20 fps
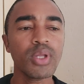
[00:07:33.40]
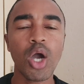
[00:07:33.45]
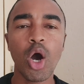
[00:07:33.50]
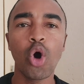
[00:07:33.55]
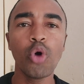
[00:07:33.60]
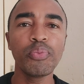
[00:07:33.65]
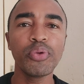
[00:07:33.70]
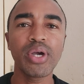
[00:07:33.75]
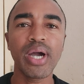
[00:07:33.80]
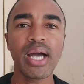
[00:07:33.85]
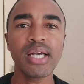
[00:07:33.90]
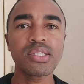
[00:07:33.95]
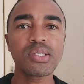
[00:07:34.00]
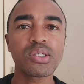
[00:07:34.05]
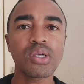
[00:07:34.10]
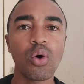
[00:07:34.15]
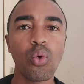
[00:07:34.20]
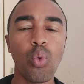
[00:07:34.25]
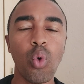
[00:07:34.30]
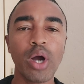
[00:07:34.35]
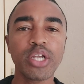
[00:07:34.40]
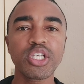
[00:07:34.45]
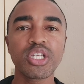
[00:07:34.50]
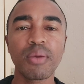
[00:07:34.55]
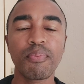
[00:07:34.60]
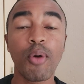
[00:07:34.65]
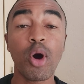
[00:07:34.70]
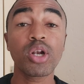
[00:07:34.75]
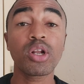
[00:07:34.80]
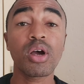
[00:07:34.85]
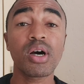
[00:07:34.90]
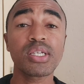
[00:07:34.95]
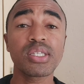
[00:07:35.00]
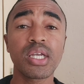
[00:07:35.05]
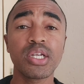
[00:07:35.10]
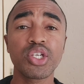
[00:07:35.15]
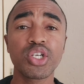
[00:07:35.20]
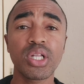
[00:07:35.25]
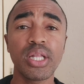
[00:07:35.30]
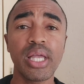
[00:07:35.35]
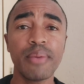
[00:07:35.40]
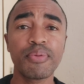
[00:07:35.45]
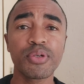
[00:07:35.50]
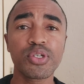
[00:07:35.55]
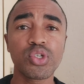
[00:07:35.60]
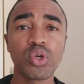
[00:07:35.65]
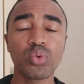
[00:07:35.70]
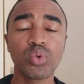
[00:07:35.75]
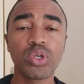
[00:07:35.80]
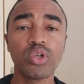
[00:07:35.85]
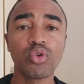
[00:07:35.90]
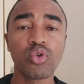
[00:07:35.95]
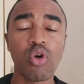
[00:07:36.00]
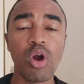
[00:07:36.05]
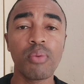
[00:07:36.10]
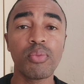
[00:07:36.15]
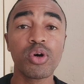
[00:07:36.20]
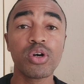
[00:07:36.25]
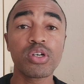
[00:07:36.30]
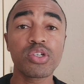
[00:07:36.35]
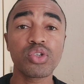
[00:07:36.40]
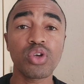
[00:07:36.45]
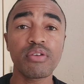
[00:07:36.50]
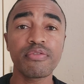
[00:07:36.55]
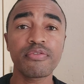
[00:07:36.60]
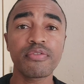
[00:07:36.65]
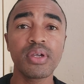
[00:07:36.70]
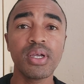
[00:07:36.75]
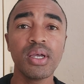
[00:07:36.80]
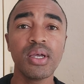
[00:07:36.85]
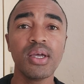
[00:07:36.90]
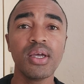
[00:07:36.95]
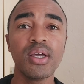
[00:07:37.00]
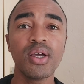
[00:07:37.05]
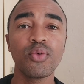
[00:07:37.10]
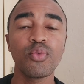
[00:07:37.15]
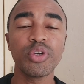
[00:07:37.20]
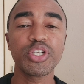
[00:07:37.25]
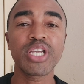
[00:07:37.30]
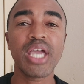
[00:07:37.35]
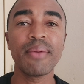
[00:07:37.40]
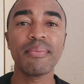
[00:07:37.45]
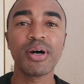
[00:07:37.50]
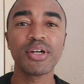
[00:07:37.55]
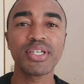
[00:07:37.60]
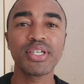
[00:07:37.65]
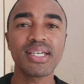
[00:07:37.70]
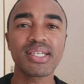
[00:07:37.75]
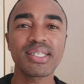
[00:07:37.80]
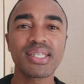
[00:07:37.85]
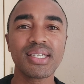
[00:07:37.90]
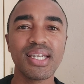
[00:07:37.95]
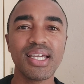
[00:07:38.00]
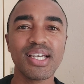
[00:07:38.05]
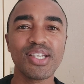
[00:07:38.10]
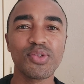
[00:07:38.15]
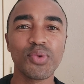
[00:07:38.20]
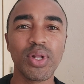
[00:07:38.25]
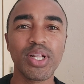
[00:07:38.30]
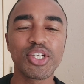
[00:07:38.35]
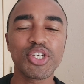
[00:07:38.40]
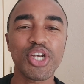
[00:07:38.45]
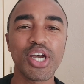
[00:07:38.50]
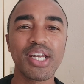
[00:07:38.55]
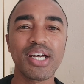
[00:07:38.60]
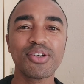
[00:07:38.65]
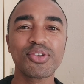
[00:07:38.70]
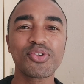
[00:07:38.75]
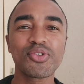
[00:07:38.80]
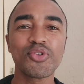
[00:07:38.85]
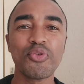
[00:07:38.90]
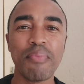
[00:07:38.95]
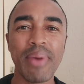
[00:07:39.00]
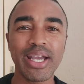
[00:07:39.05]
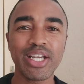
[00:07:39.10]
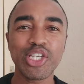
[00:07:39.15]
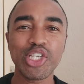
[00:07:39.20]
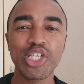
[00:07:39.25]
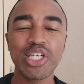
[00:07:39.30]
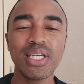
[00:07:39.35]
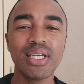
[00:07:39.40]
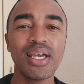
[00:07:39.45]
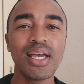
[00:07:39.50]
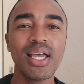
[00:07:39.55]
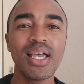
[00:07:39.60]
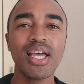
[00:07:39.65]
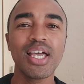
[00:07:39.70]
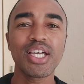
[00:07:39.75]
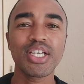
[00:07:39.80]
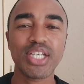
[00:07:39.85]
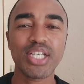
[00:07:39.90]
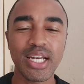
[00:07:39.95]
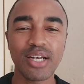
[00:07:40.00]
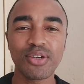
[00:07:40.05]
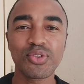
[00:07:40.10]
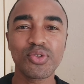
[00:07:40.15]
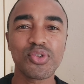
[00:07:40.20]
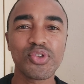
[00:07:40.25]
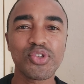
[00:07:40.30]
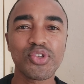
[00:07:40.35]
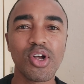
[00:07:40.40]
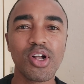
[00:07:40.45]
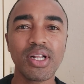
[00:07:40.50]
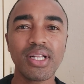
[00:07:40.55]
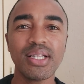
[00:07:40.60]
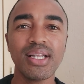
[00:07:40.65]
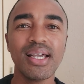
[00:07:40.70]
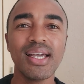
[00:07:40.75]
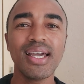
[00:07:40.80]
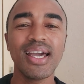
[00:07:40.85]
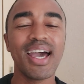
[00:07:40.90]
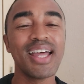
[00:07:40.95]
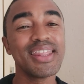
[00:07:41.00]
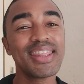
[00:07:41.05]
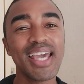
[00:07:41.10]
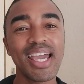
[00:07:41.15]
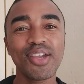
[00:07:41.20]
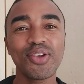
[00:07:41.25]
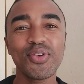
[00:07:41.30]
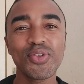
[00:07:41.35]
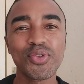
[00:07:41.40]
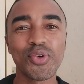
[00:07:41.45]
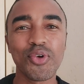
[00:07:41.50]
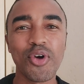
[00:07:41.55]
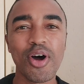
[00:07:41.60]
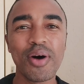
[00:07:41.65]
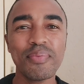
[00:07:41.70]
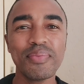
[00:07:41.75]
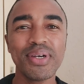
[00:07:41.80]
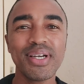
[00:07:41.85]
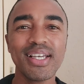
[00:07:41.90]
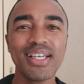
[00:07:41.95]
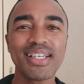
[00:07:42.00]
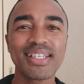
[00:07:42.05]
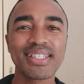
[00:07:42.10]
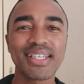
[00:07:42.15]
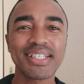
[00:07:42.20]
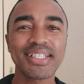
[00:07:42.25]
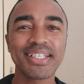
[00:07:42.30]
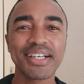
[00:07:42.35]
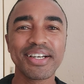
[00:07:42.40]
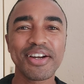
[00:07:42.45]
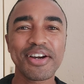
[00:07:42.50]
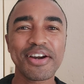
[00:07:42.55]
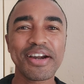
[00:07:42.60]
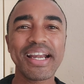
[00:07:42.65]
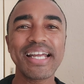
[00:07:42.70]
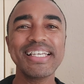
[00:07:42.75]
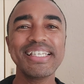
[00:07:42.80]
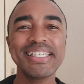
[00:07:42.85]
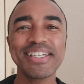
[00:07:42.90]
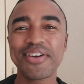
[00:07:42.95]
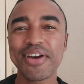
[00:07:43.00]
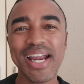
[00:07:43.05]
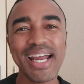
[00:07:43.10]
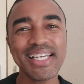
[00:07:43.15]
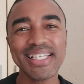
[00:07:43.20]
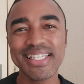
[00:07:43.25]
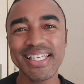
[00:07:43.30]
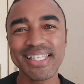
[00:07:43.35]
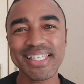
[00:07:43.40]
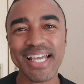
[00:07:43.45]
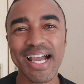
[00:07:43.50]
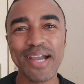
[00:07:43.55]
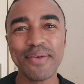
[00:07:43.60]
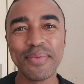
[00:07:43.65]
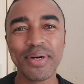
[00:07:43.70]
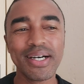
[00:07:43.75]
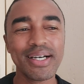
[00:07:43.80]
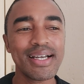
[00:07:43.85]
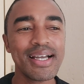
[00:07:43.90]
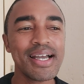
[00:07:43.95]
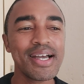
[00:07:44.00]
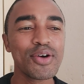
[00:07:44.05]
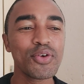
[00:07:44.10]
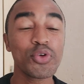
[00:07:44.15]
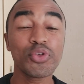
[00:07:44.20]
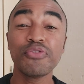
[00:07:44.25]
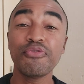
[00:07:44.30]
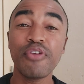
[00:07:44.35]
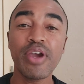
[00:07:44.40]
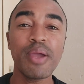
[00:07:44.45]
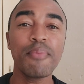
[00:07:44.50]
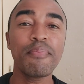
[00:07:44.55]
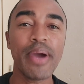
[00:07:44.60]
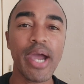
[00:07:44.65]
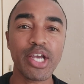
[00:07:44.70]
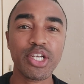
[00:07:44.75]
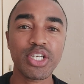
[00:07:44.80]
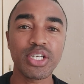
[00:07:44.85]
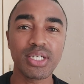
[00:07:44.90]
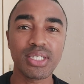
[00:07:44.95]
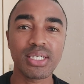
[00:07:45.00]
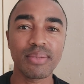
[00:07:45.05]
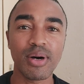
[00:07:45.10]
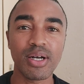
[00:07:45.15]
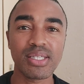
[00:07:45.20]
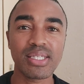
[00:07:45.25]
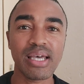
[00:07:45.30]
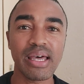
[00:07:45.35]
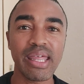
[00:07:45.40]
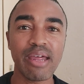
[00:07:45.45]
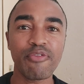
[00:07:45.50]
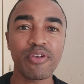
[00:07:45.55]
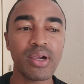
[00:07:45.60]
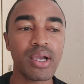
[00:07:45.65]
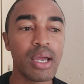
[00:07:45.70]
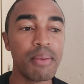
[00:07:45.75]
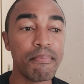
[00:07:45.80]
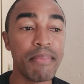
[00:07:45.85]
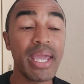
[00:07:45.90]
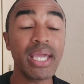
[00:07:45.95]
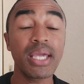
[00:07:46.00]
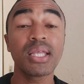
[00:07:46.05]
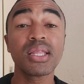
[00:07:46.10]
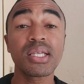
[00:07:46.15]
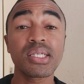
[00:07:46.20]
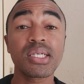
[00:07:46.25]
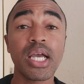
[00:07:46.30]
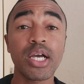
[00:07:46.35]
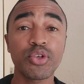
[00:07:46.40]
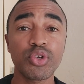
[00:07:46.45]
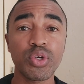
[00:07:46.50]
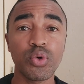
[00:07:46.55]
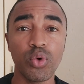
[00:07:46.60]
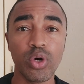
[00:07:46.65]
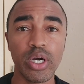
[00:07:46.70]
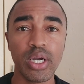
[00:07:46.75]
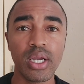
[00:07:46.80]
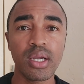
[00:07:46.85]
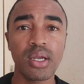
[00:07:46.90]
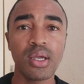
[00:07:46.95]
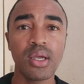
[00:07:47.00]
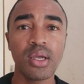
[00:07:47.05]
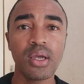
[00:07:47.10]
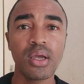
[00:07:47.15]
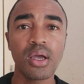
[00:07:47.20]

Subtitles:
I hope you guys watch the podcast and chill episode with Rob Hersov, which came out yesterday as well. Shout out to Mac G. Shout out to Saul. And thank you to Rob. Such a crazy, crazy timer who's very passionate about South Africa and making this country work.